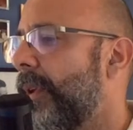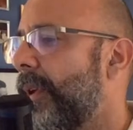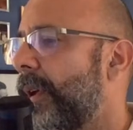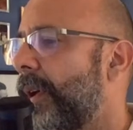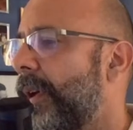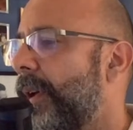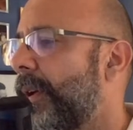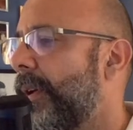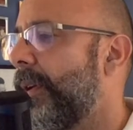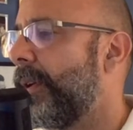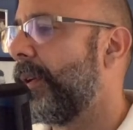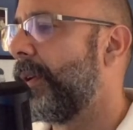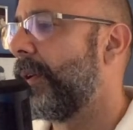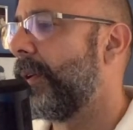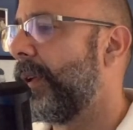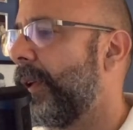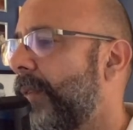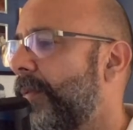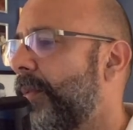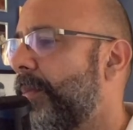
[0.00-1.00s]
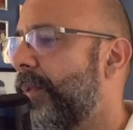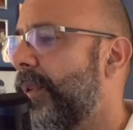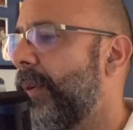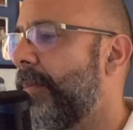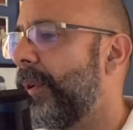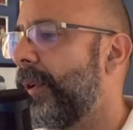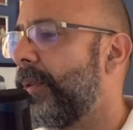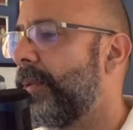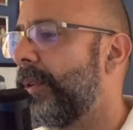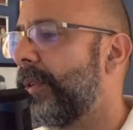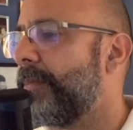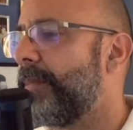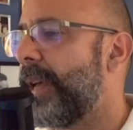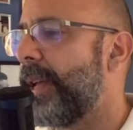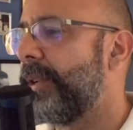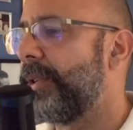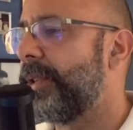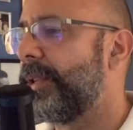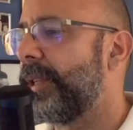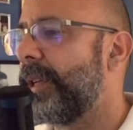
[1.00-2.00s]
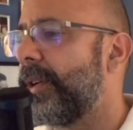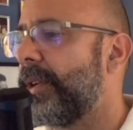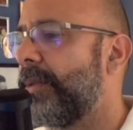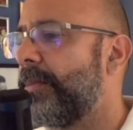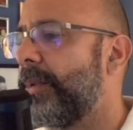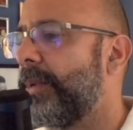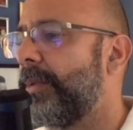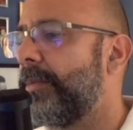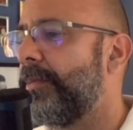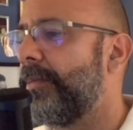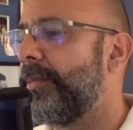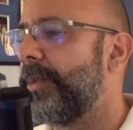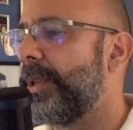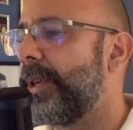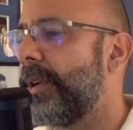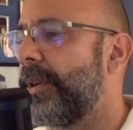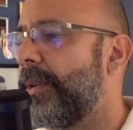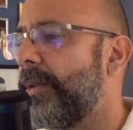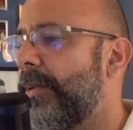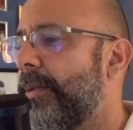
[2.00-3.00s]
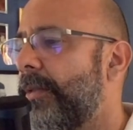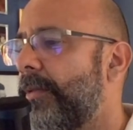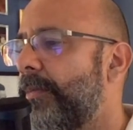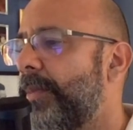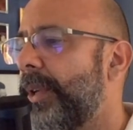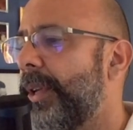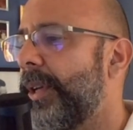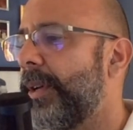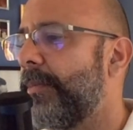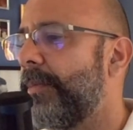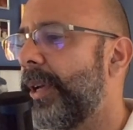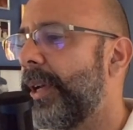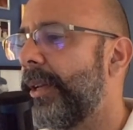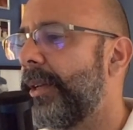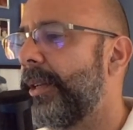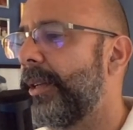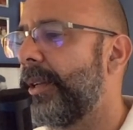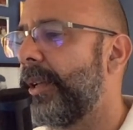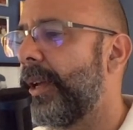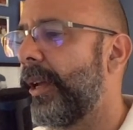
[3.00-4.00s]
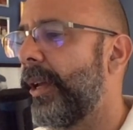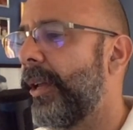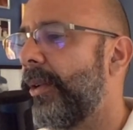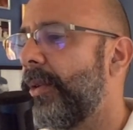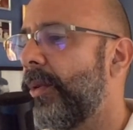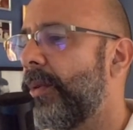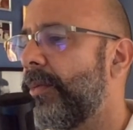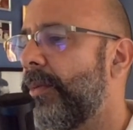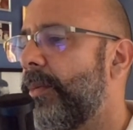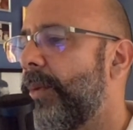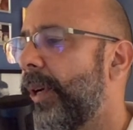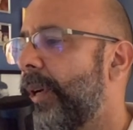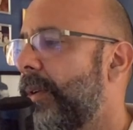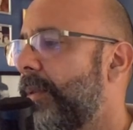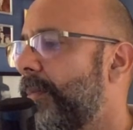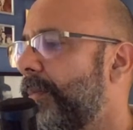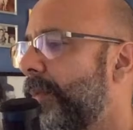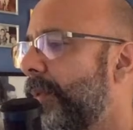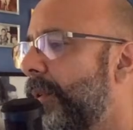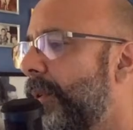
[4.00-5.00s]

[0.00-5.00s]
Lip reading: If the primary goal is managing terror of being abandoned and overwhelmed,